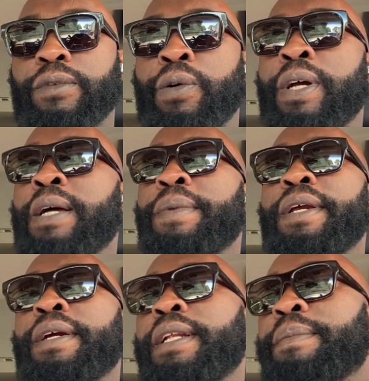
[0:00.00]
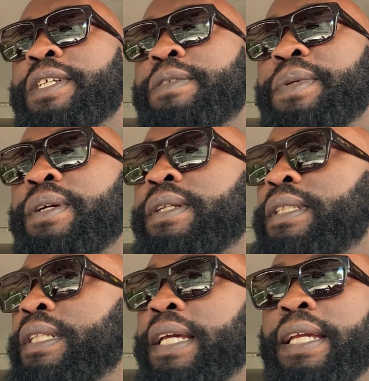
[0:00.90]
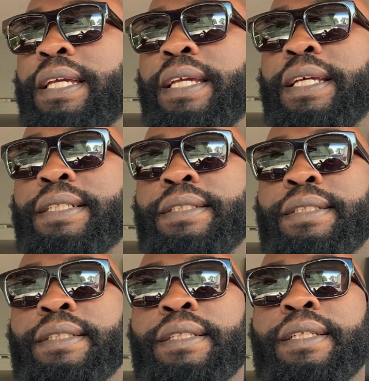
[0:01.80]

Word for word: What I'm hearing in my spirit today is